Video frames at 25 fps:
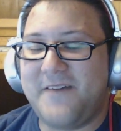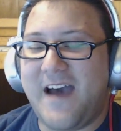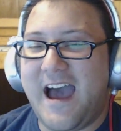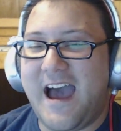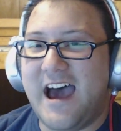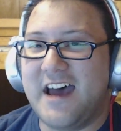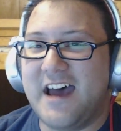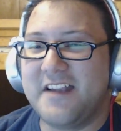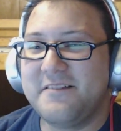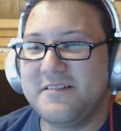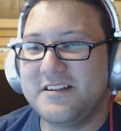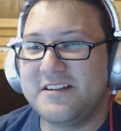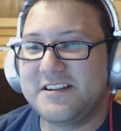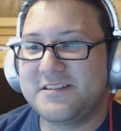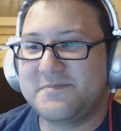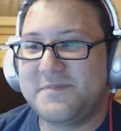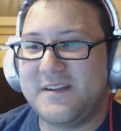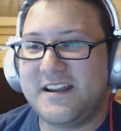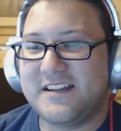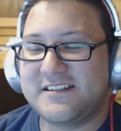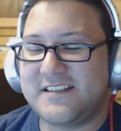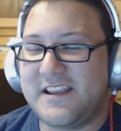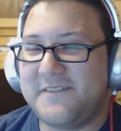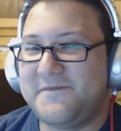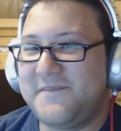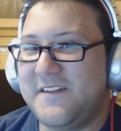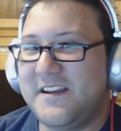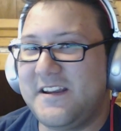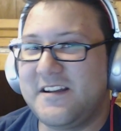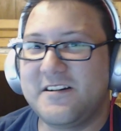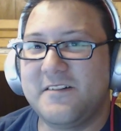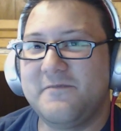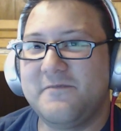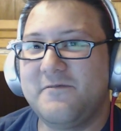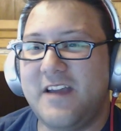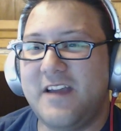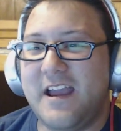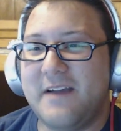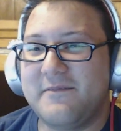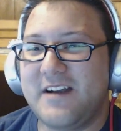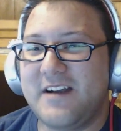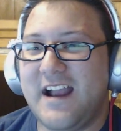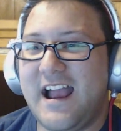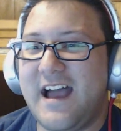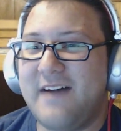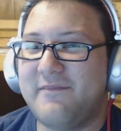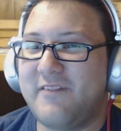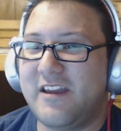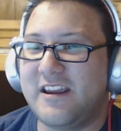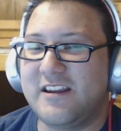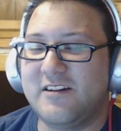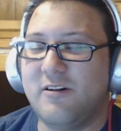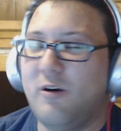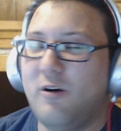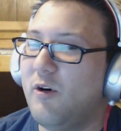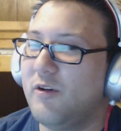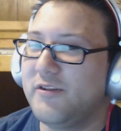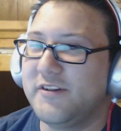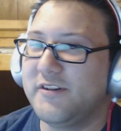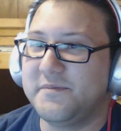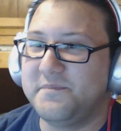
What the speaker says: out of it is because I figure if we ever have like an older